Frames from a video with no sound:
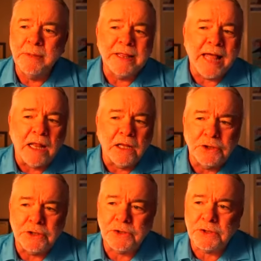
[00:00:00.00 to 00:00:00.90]

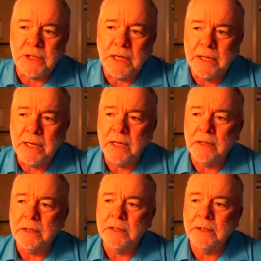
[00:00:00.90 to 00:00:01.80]
mythologist, and,
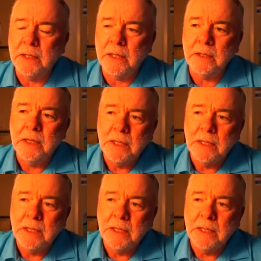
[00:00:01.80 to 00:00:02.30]
uh, and uh,